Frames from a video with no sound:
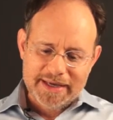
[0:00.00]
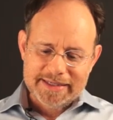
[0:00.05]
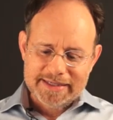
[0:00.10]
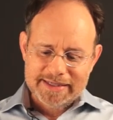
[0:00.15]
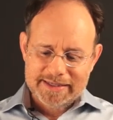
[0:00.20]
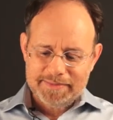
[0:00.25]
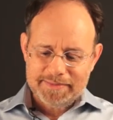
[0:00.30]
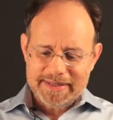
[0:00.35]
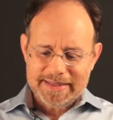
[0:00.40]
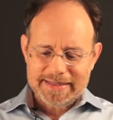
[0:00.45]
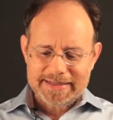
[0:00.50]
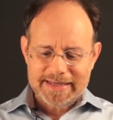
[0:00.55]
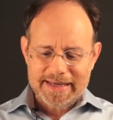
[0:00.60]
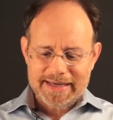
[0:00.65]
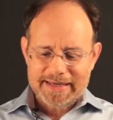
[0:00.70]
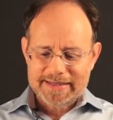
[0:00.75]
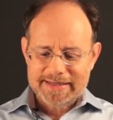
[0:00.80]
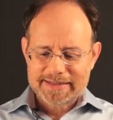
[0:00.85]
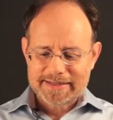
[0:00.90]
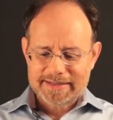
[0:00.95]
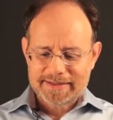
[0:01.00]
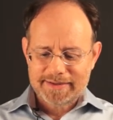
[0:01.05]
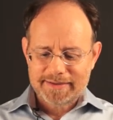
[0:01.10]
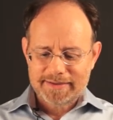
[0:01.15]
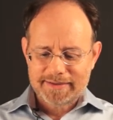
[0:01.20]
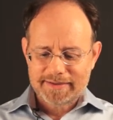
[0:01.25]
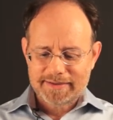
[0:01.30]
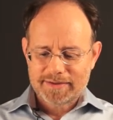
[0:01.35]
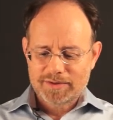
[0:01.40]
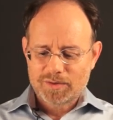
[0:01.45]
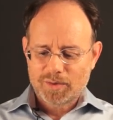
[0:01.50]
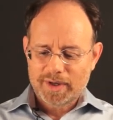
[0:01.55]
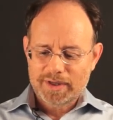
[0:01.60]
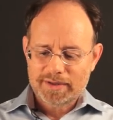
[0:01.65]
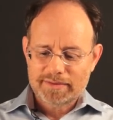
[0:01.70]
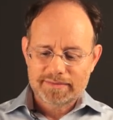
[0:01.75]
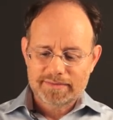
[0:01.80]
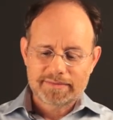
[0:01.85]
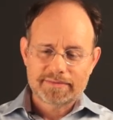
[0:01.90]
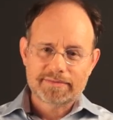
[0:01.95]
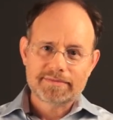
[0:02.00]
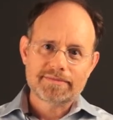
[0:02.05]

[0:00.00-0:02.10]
Smith takes a quite